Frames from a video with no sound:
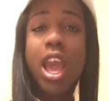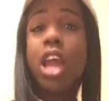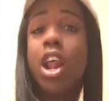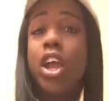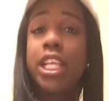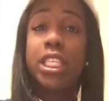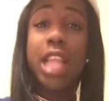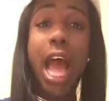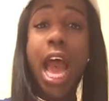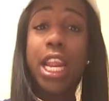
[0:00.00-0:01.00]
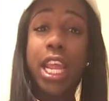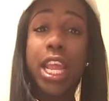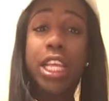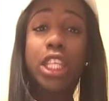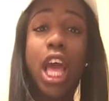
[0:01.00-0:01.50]
Had on his
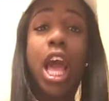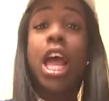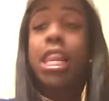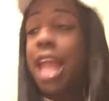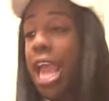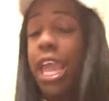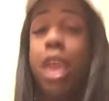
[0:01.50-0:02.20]
slide-ins. Like,